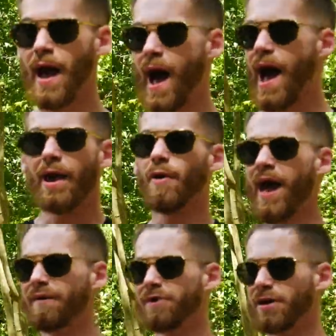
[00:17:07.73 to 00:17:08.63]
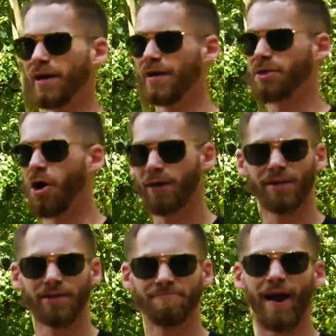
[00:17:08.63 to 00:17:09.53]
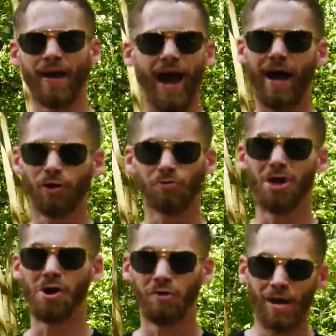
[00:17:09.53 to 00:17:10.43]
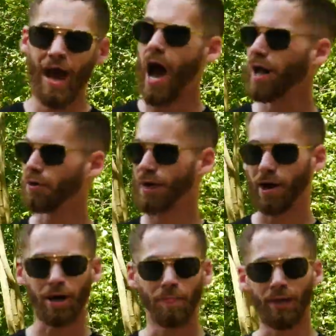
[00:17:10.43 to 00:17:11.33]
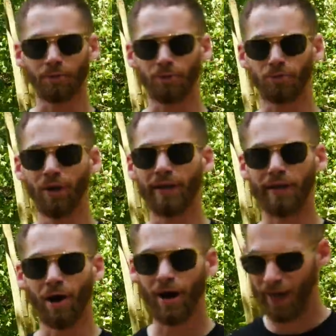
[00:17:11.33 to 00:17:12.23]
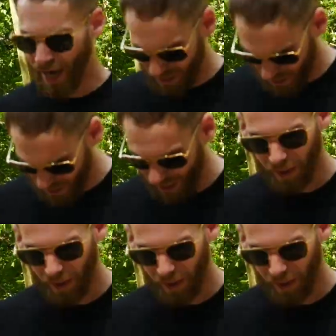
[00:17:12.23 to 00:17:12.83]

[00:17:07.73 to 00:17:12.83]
I don't have a dog in this fight. I don't know. I don't carry a P320. All right, guys, this ain't